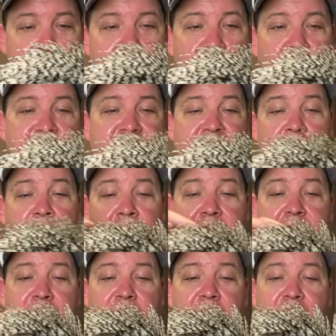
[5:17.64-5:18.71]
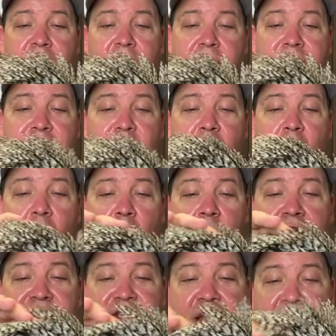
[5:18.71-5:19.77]
on, on here for all
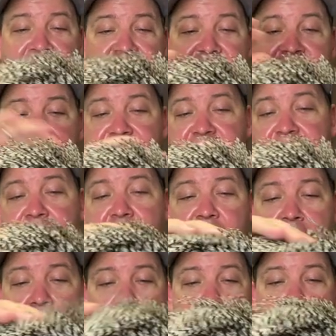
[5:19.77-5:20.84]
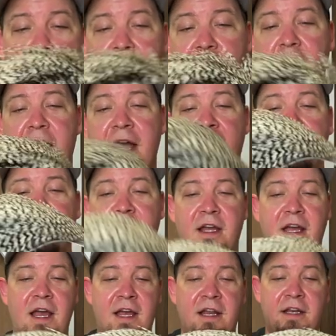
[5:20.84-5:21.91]
sizes. Um, and
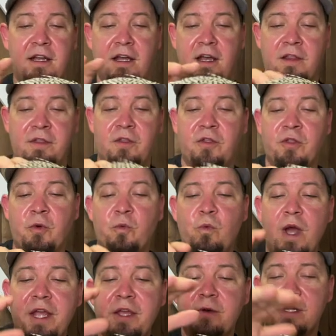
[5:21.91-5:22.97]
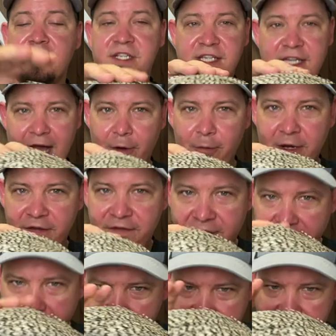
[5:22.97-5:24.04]
uh, and uh, and the way you can see how many
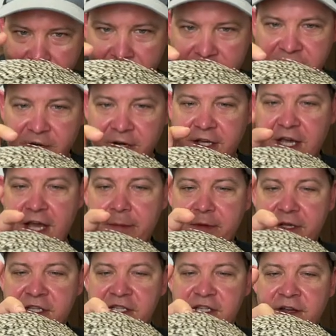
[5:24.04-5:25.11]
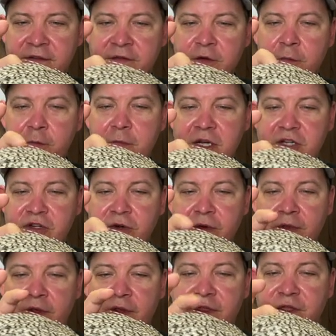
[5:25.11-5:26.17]
feathers there is on a cape is if you measure
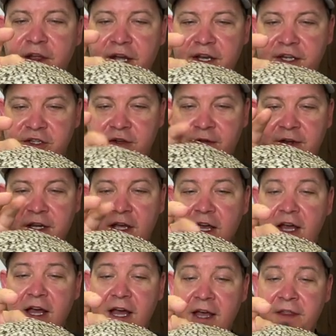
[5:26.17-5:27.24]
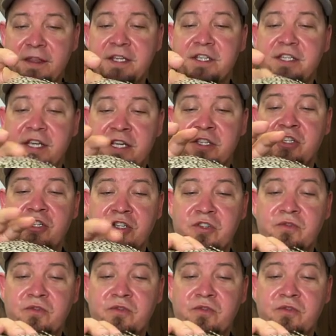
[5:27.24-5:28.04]
the thickness of it. And this is just